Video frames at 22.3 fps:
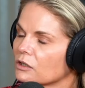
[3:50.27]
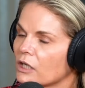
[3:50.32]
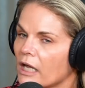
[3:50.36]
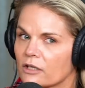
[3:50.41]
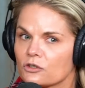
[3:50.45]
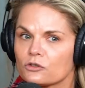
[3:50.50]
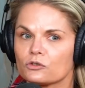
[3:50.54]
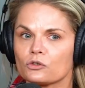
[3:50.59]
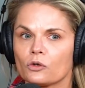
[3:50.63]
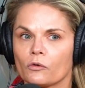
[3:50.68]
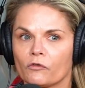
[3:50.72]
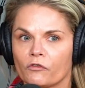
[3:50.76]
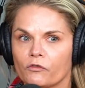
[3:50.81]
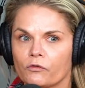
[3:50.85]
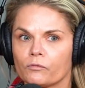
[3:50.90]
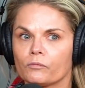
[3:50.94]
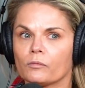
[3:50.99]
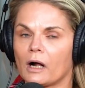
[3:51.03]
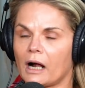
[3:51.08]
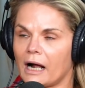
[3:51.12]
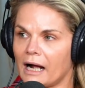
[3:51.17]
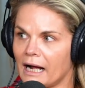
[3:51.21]
Yeah. So full
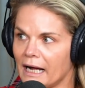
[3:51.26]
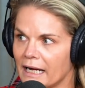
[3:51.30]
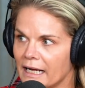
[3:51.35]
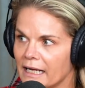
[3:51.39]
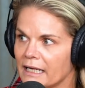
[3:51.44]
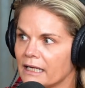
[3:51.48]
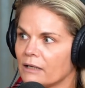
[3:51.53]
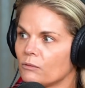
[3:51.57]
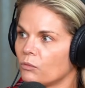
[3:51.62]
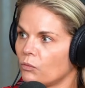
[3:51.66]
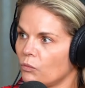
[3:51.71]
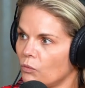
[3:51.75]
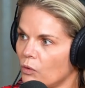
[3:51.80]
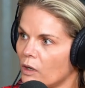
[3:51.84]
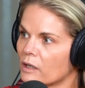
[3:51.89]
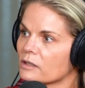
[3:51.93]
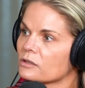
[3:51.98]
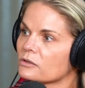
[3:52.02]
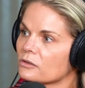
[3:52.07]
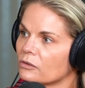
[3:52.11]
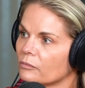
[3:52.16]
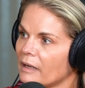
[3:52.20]
clientele. I
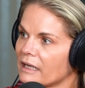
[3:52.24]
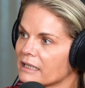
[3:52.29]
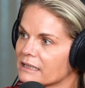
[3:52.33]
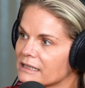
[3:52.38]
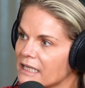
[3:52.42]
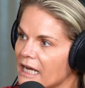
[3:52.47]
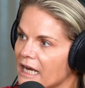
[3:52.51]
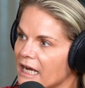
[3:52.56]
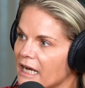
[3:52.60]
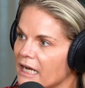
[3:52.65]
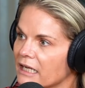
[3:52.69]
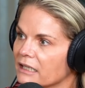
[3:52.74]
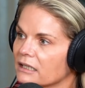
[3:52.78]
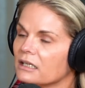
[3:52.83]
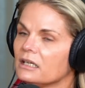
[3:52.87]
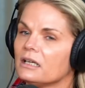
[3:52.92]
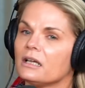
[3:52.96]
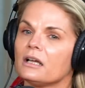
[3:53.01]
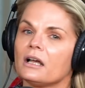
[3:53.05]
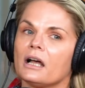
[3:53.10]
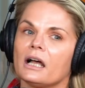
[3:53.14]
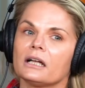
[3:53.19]
want to maintain.
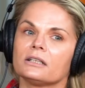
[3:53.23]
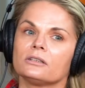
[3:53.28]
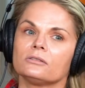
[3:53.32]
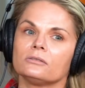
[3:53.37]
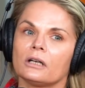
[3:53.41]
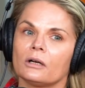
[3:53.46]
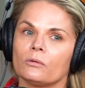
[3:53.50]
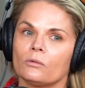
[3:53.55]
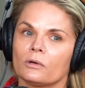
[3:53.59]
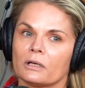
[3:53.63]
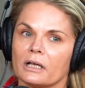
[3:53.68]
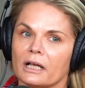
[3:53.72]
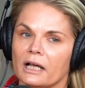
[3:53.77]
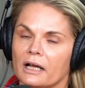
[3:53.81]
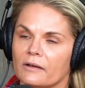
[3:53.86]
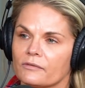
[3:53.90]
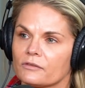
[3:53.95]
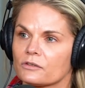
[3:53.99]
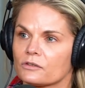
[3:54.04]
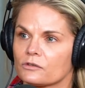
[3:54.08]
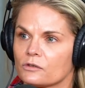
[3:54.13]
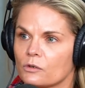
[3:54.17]
I do not want to
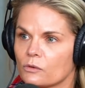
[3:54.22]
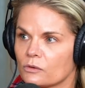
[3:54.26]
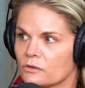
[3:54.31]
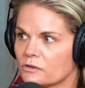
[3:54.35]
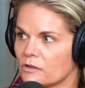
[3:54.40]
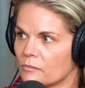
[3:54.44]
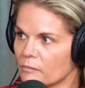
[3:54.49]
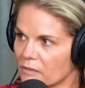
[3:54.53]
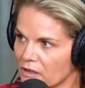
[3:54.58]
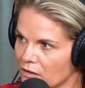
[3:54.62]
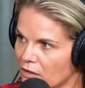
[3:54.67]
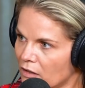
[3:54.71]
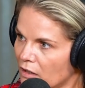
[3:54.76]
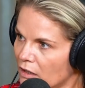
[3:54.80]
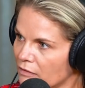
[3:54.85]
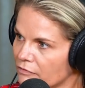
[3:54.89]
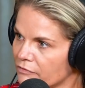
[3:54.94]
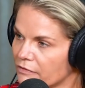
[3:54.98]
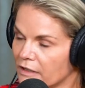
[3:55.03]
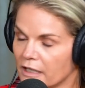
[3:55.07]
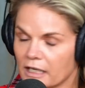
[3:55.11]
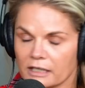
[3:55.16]
have to soak something
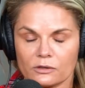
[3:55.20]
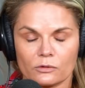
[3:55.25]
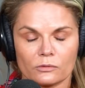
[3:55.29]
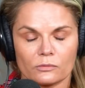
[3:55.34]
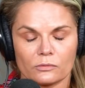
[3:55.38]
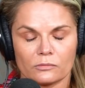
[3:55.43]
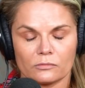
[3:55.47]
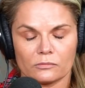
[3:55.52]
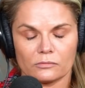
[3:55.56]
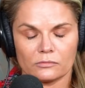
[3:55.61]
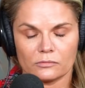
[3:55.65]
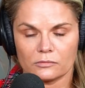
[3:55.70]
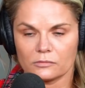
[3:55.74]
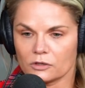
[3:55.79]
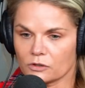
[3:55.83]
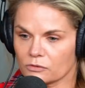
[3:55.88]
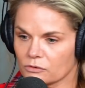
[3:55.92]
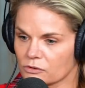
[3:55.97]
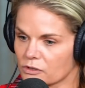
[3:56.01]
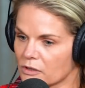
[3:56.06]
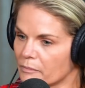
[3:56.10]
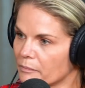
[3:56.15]
off. And I know
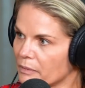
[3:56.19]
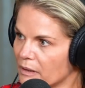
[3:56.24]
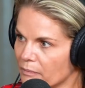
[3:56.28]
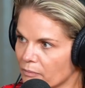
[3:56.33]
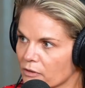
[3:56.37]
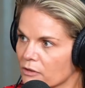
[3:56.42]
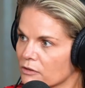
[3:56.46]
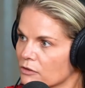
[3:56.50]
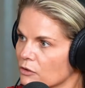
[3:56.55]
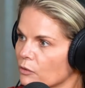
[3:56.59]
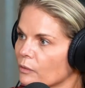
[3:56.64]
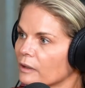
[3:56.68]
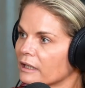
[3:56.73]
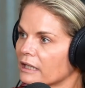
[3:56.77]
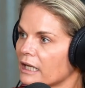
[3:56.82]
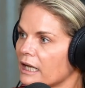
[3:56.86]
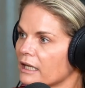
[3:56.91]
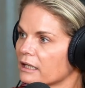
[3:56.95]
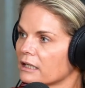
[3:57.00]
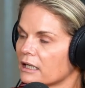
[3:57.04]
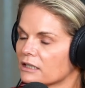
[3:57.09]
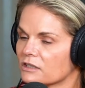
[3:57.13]
there's some people that are doing
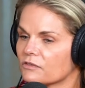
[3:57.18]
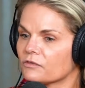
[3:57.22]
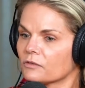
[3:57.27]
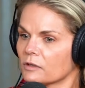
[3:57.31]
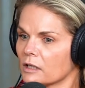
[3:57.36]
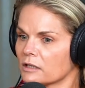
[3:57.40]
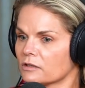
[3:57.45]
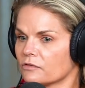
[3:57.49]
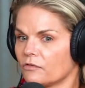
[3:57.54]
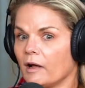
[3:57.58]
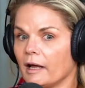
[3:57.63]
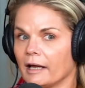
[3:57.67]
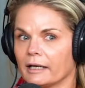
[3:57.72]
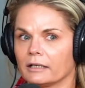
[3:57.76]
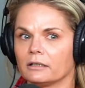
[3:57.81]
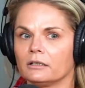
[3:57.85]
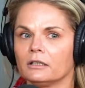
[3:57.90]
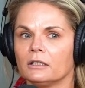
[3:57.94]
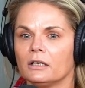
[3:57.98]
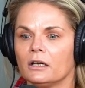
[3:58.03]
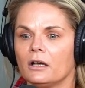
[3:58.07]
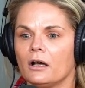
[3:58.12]
that, and that's, that's
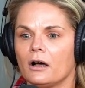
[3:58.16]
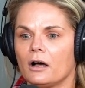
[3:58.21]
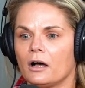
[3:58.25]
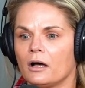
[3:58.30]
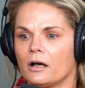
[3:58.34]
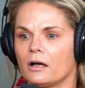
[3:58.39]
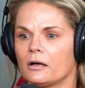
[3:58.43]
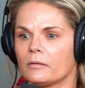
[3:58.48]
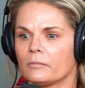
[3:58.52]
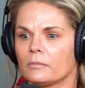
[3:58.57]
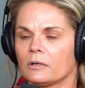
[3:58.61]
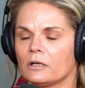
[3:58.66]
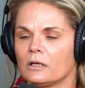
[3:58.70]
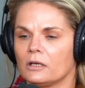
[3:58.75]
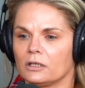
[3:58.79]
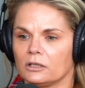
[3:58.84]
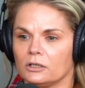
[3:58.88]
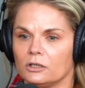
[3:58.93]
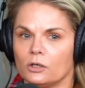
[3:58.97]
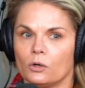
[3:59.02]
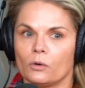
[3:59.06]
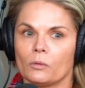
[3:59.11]
fine. Um,
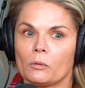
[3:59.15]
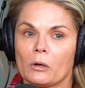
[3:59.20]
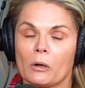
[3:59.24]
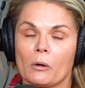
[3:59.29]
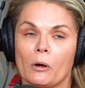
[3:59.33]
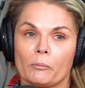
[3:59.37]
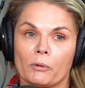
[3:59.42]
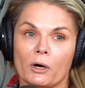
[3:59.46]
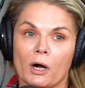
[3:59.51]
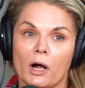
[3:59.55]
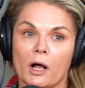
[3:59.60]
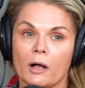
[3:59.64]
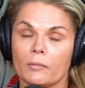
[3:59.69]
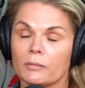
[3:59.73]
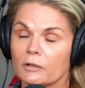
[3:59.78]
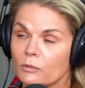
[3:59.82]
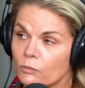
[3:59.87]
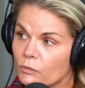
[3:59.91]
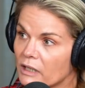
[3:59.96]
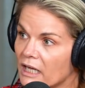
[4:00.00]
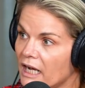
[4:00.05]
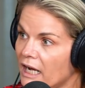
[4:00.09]
you know,
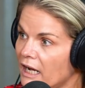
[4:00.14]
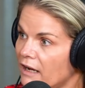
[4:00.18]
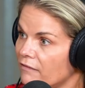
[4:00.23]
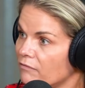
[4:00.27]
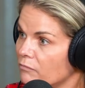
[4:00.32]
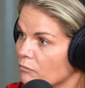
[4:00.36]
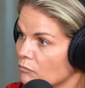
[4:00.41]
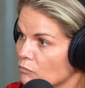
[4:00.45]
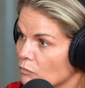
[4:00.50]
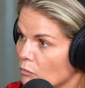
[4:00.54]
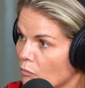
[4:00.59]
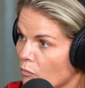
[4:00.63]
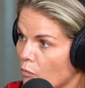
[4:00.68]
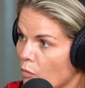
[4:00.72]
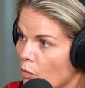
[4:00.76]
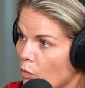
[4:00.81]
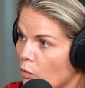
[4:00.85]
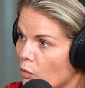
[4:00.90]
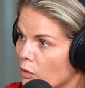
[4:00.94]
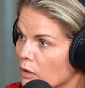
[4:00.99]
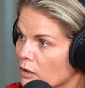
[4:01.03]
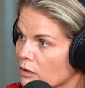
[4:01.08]
probably would have
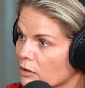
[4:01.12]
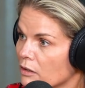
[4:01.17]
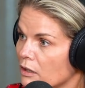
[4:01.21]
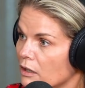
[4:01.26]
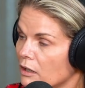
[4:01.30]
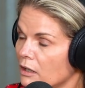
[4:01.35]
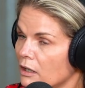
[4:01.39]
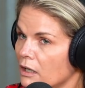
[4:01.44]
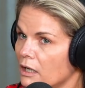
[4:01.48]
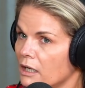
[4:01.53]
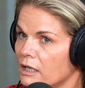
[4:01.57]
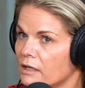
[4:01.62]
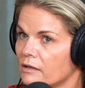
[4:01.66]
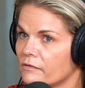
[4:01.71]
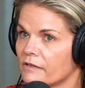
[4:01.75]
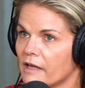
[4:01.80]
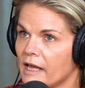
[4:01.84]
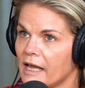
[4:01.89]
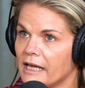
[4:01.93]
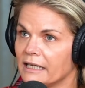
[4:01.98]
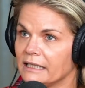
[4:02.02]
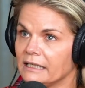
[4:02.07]
more
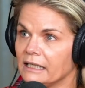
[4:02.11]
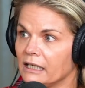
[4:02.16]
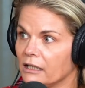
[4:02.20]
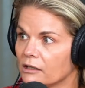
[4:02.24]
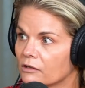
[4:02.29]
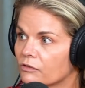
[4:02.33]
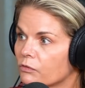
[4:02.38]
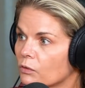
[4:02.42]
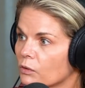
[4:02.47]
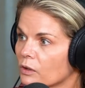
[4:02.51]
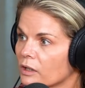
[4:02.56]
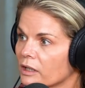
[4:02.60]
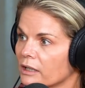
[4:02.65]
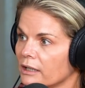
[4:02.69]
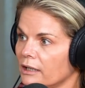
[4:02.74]
of a need for